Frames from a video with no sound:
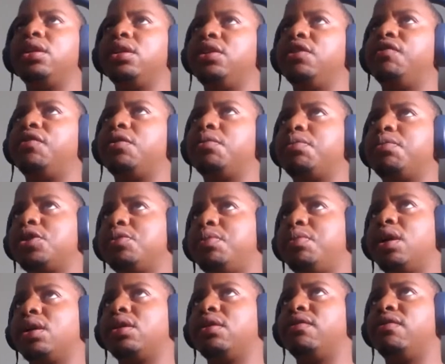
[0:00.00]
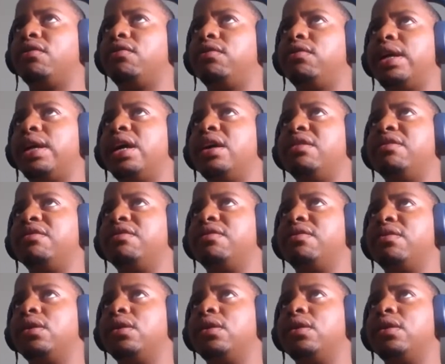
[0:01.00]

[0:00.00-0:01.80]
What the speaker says: different perspective of life,